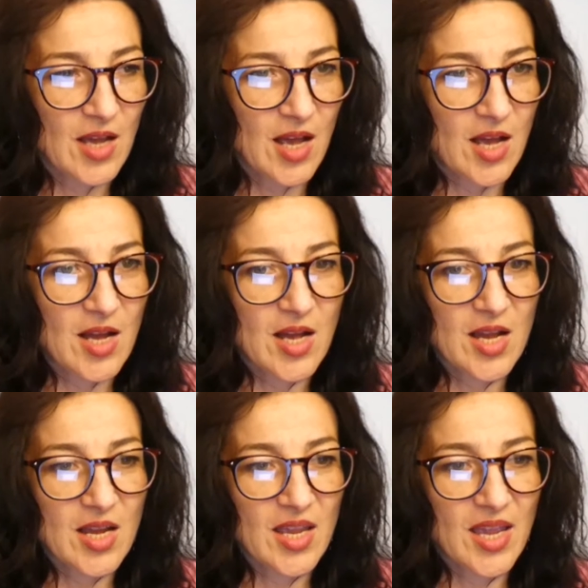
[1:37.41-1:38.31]

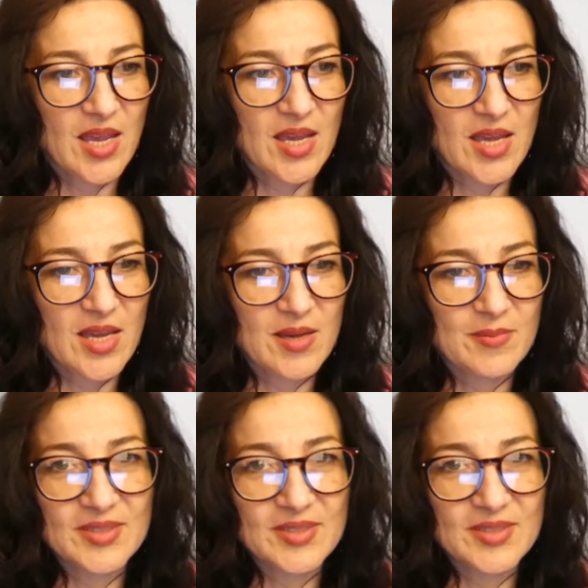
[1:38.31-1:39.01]
I am